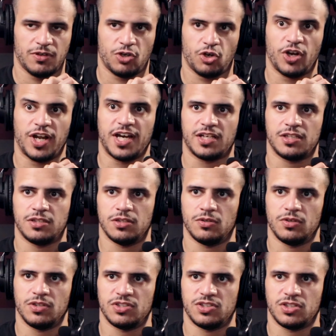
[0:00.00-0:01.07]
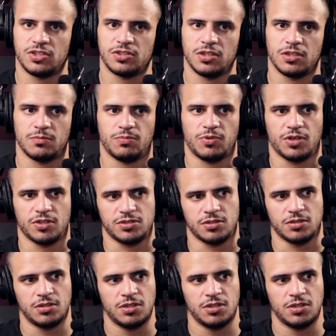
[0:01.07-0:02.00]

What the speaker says: connect, in certain parts.